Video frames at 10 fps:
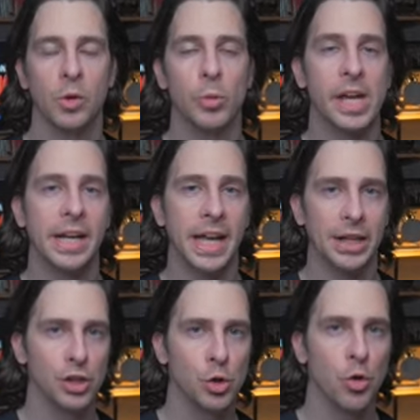created
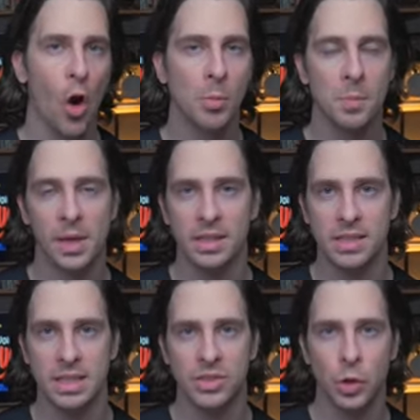a new
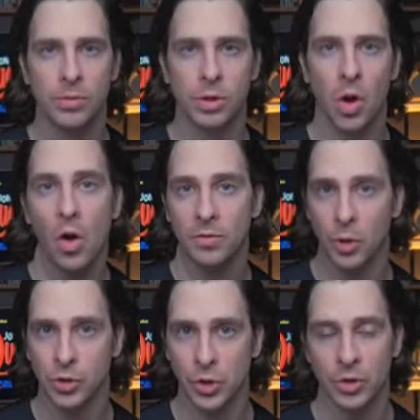OpenBSD server on
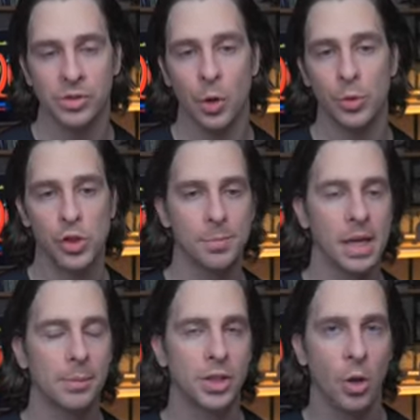Vultr. So we should be
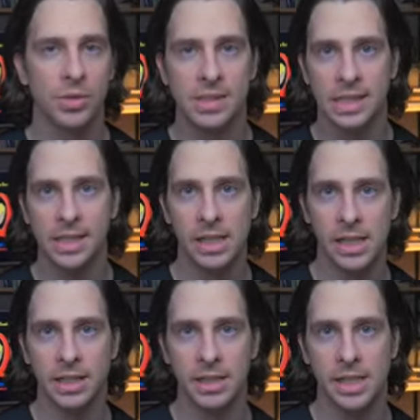able to go see it
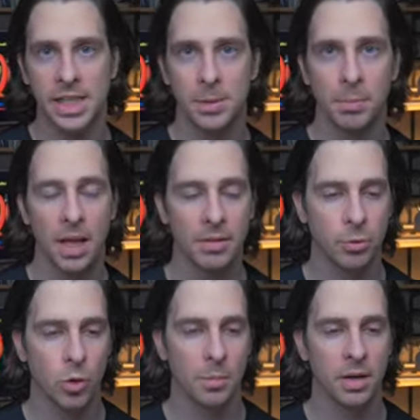in the
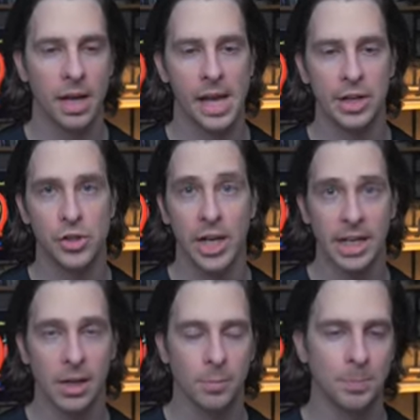platform and check
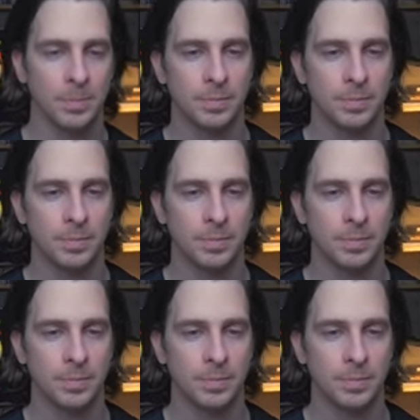it out.